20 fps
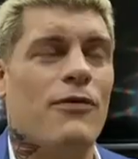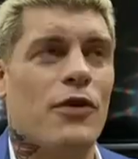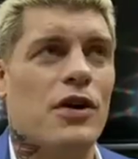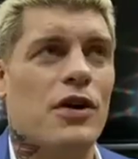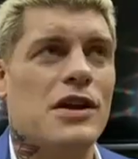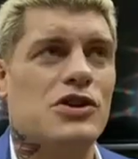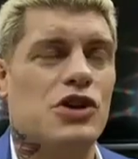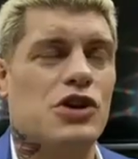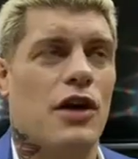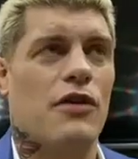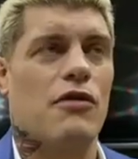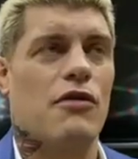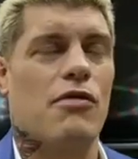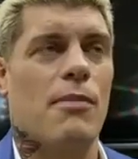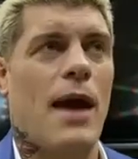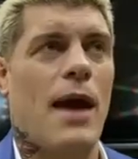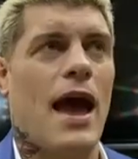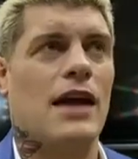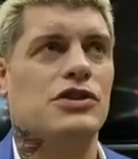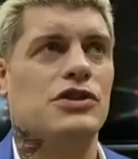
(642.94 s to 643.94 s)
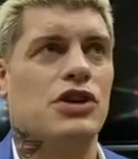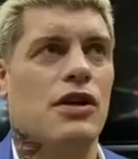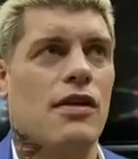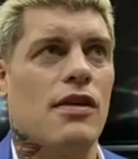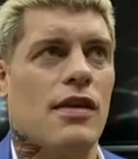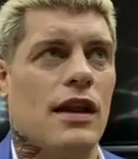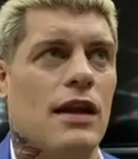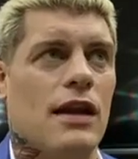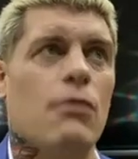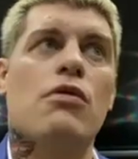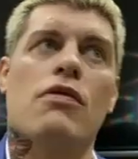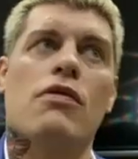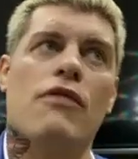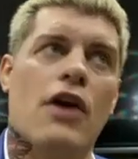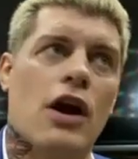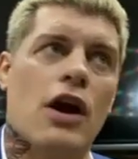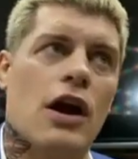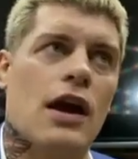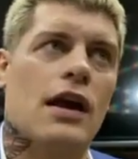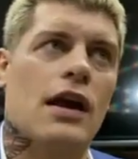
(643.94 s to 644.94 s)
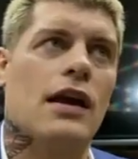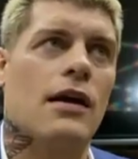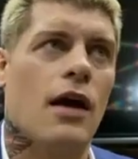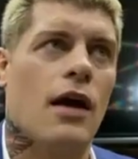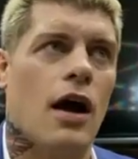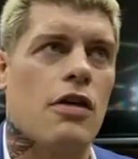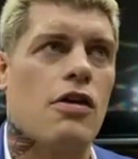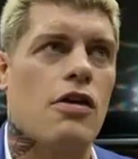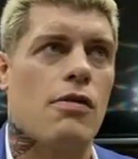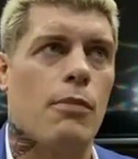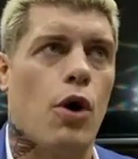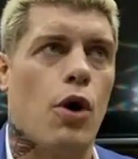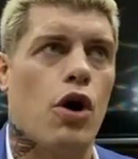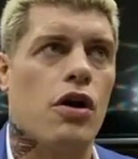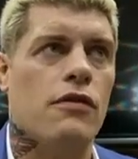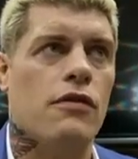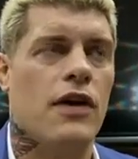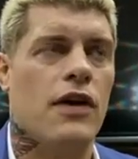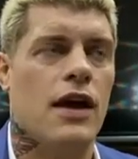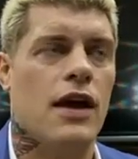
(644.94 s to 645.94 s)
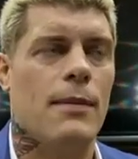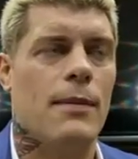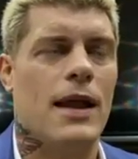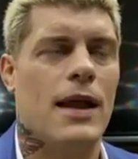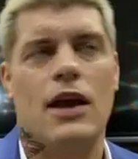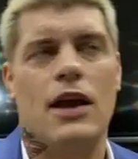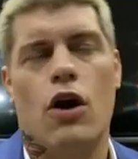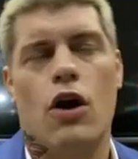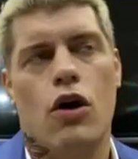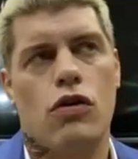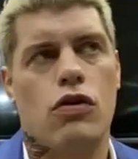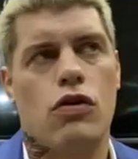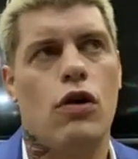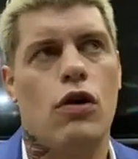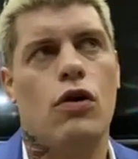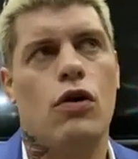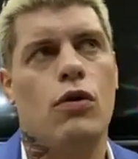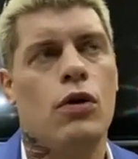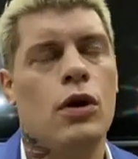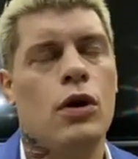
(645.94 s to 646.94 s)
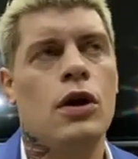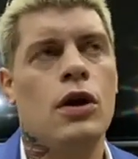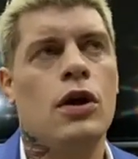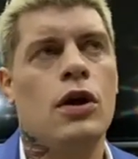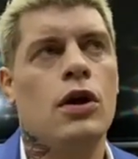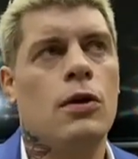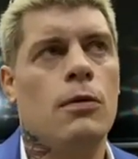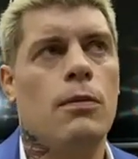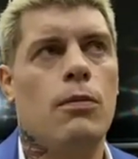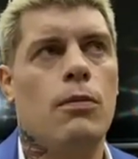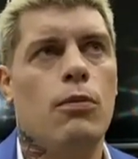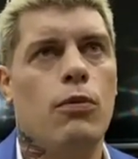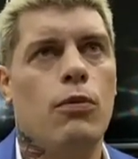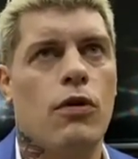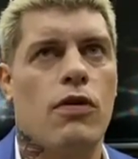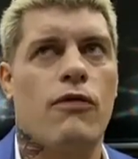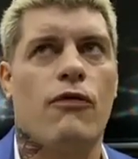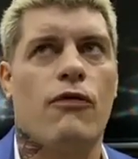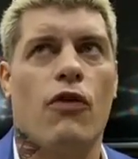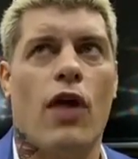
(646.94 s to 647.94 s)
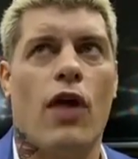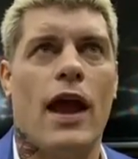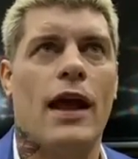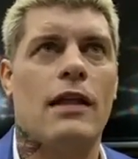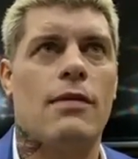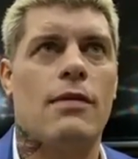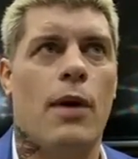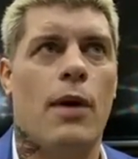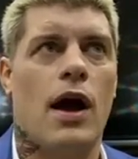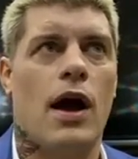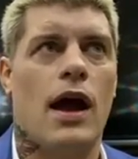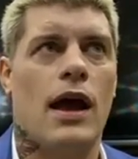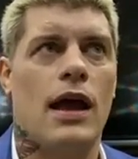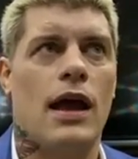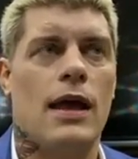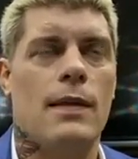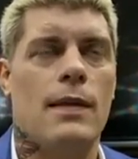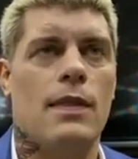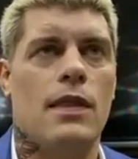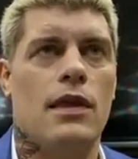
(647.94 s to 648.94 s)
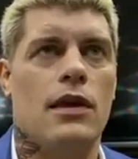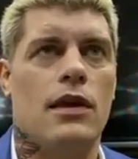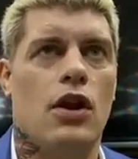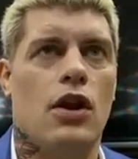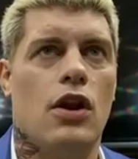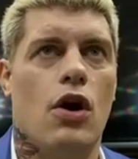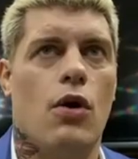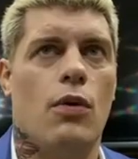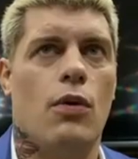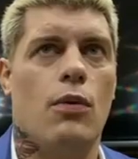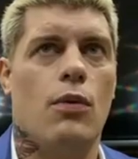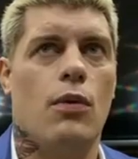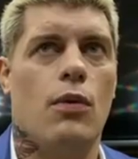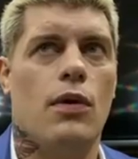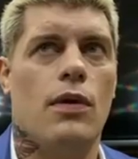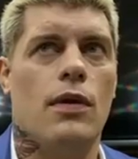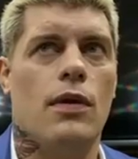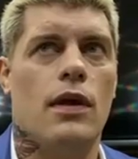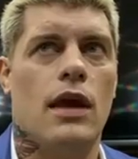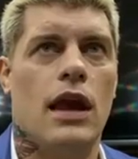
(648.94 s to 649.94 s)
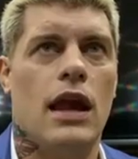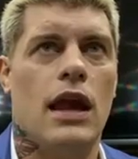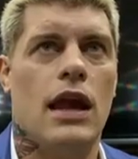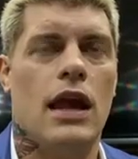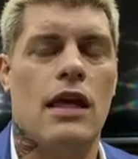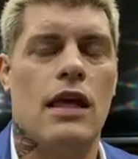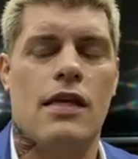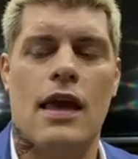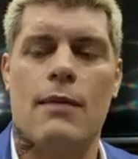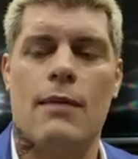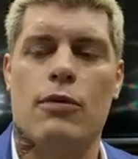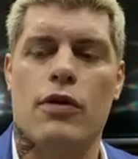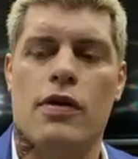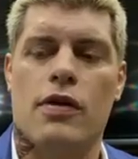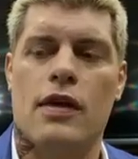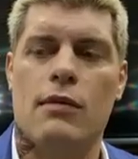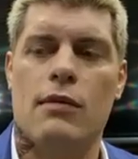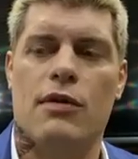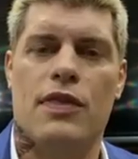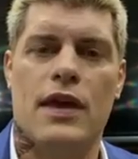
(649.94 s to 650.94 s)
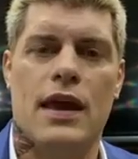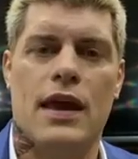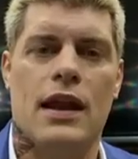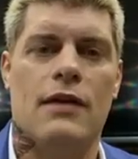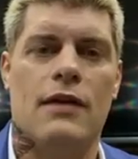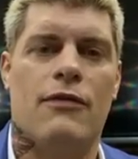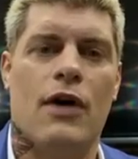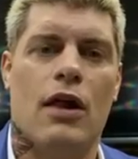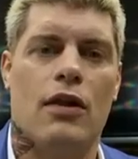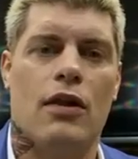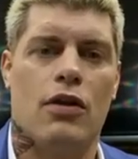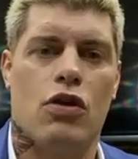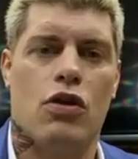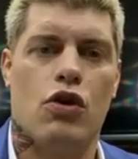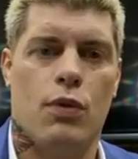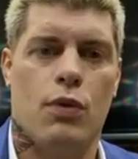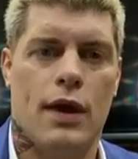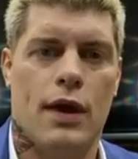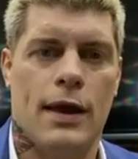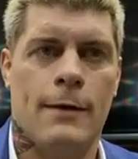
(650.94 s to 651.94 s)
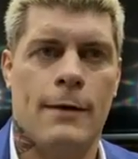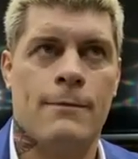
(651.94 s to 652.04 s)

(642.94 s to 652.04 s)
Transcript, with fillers: each other's matches, and it was very uh, smart of him. And he also was flanked by you know he's able to see what the NFL is doing